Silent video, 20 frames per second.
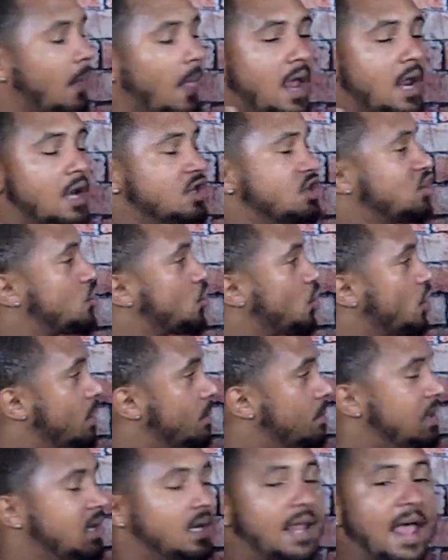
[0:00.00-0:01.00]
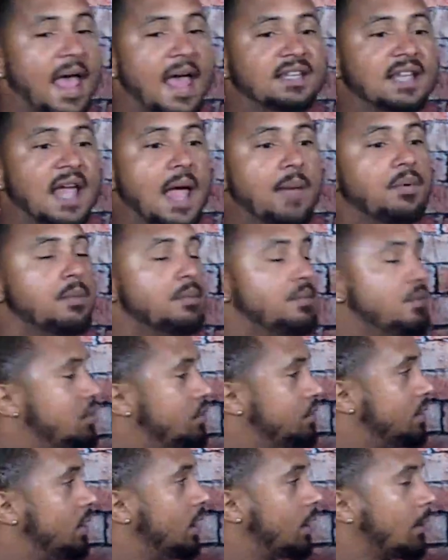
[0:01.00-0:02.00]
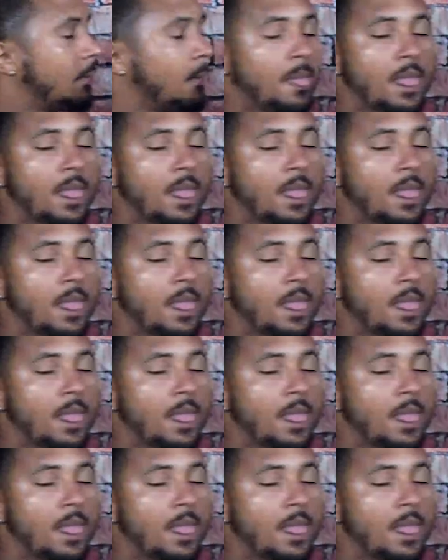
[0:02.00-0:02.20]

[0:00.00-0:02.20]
and streaming that type of music,